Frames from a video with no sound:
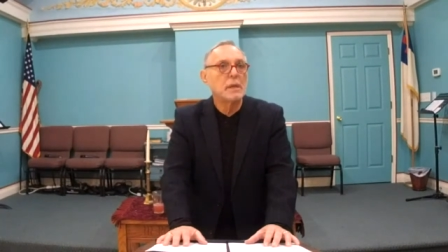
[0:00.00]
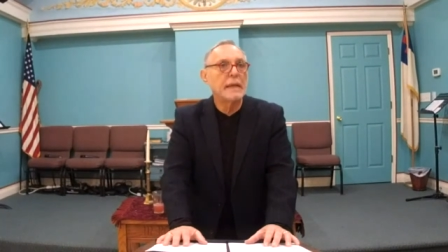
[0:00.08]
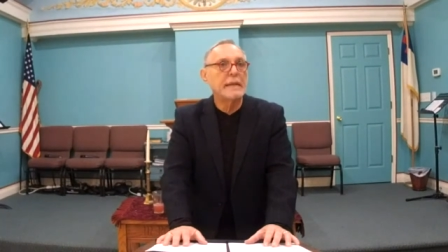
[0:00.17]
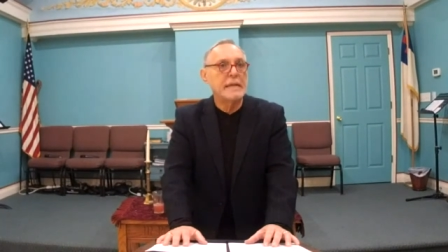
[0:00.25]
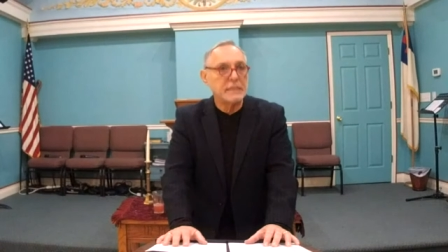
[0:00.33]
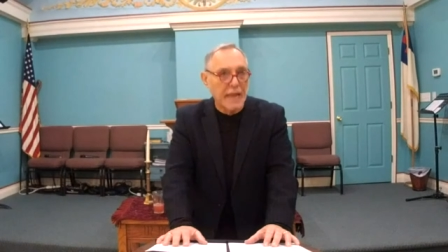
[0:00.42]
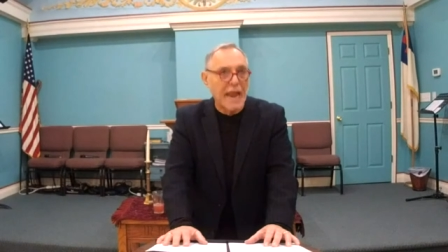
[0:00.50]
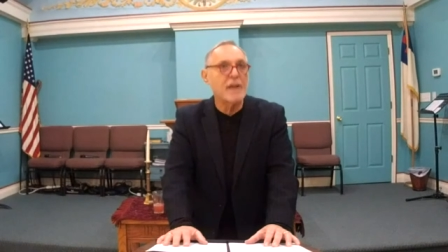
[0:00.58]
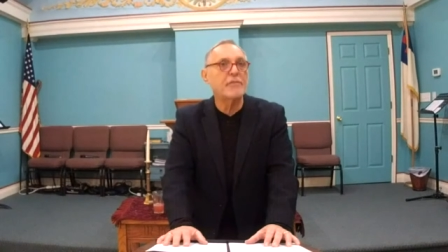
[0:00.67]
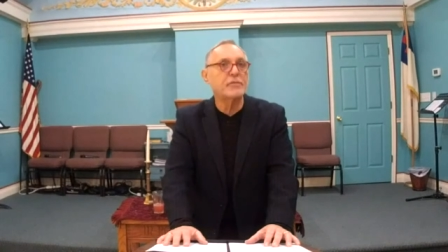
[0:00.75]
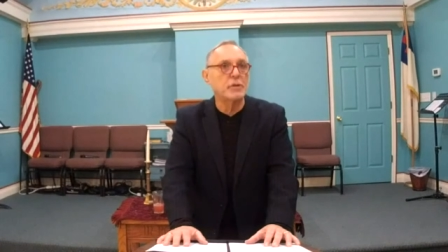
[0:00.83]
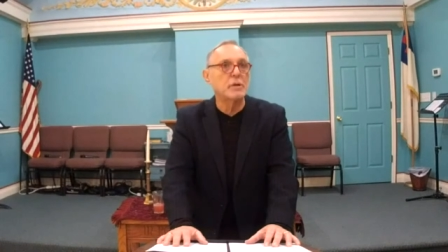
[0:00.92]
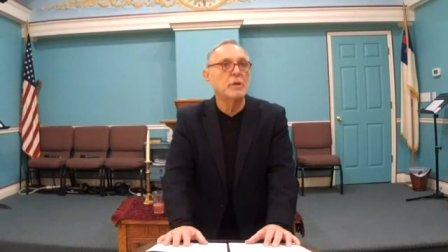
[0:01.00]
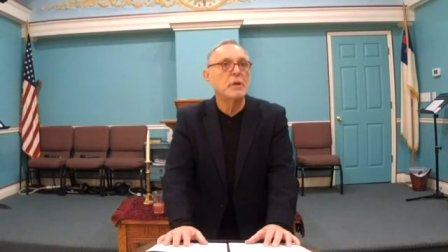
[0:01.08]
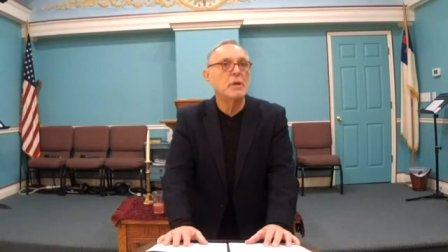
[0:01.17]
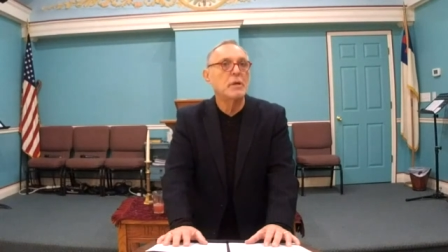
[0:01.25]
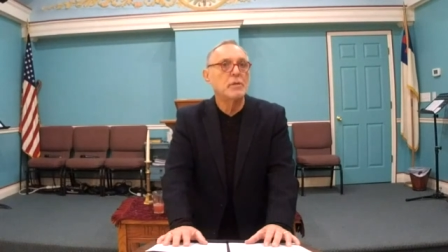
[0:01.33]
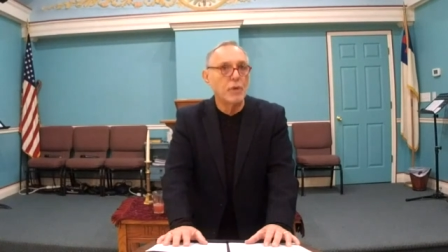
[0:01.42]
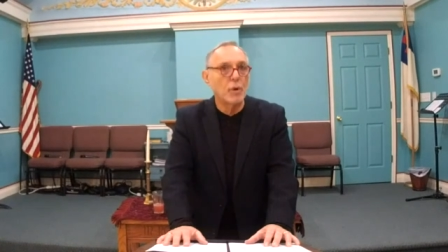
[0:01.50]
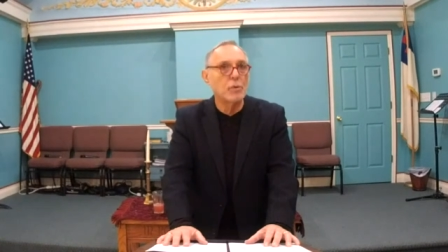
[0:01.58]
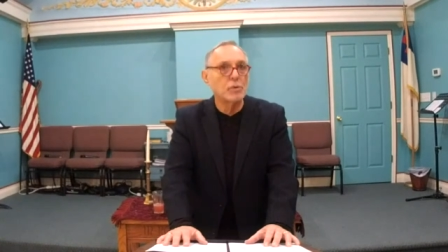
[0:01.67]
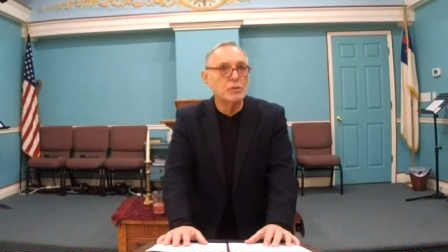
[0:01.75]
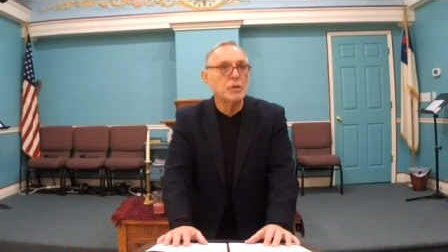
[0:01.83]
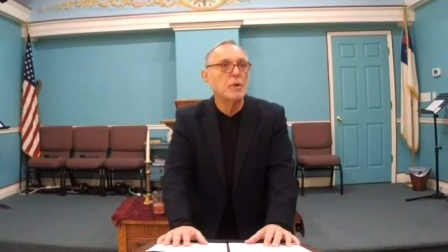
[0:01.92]
And he's after
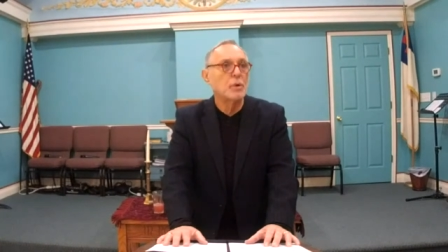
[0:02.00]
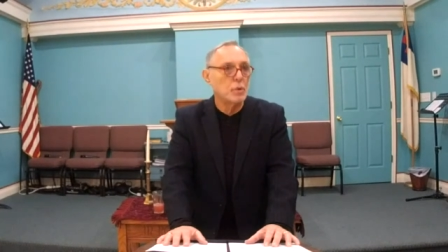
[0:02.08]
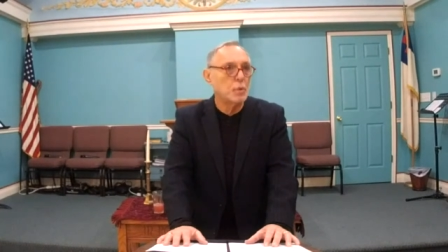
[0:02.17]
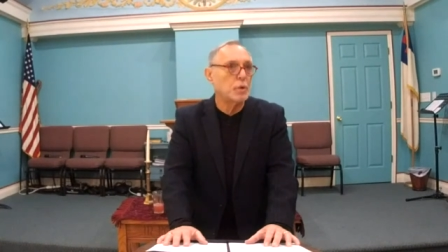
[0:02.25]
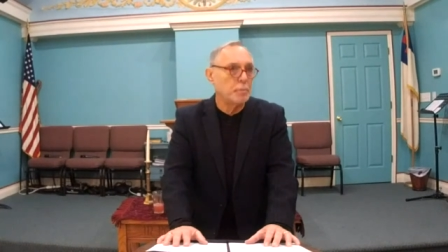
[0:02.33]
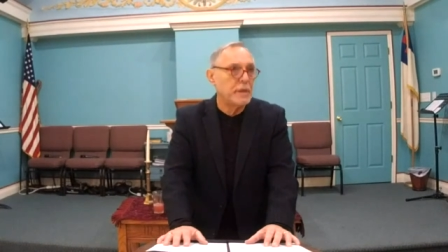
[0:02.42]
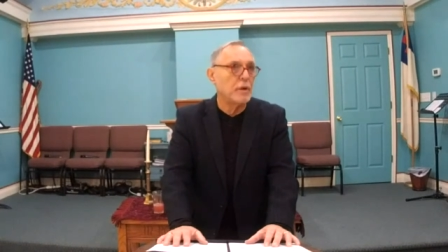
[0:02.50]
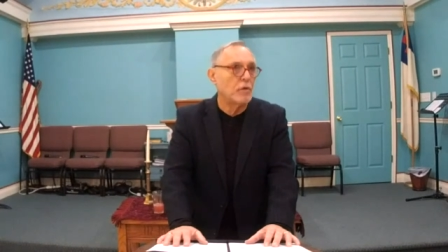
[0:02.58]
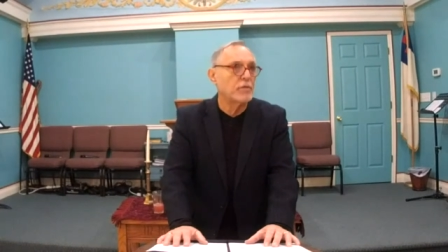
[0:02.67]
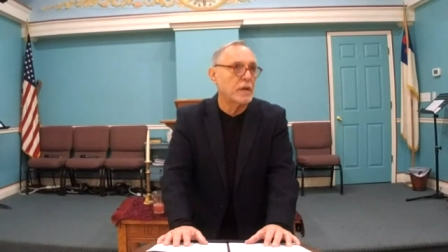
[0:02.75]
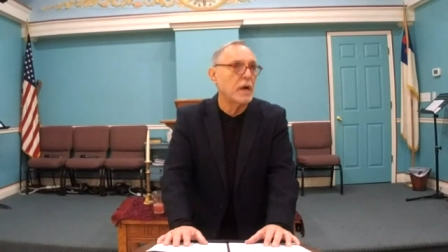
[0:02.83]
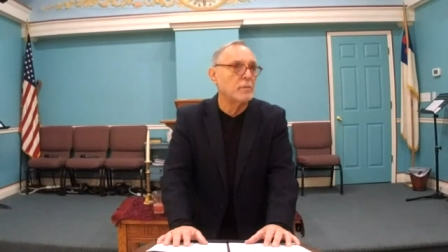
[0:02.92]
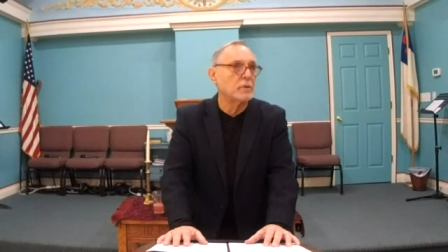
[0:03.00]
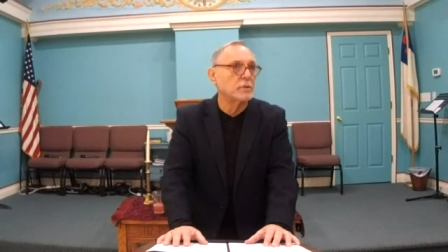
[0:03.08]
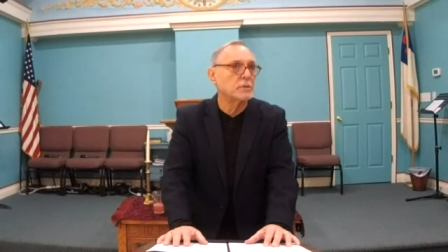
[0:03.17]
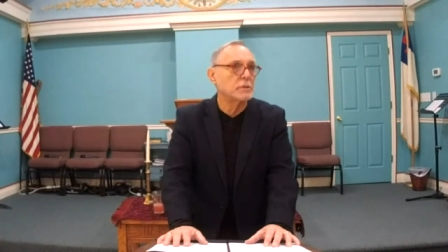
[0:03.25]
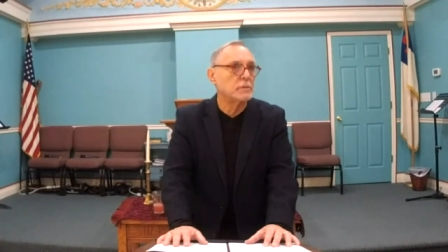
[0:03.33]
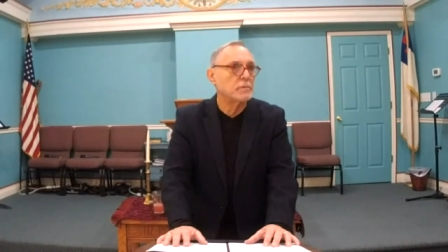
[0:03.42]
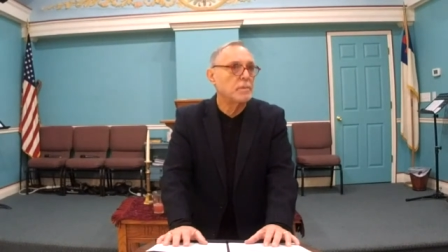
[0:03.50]
those who would be overcomers.